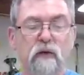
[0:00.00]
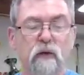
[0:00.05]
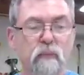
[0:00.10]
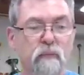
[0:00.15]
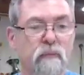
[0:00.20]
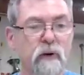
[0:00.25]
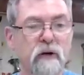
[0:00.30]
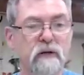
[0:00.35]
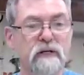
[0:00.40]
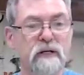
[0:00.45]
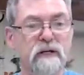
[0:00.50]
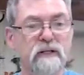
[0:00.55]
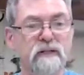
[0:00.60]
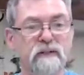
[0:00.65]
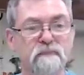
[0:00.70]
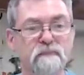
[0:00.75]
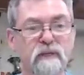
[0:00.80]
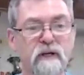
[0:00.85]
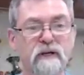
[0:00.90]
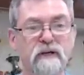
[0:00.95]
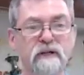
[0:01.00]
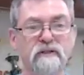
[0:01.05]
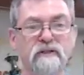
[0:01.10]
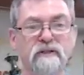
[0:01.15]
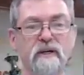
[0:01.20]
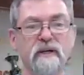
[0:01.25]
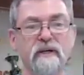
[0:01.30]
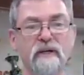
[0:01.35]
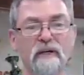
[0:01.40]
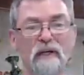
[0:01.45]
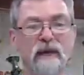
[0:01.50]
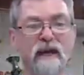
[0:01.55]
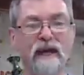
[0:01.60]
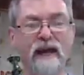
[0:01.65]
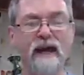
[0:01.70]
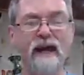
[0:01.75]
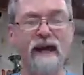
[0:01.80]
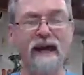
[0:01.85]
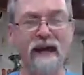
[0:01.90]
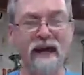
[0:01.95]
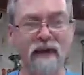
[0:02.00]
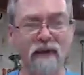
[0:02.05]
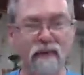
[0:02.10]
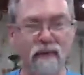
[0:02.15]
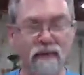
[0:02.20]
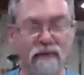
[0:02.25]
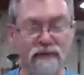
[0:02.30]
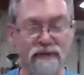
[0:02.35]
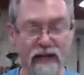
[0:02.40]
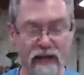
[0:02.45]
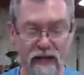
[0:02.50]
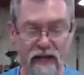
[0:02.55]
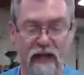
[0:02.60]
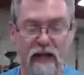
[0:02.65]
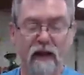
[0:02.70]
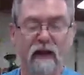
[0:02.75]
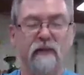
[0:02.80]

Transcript: little projects are concerned, and how cool is that?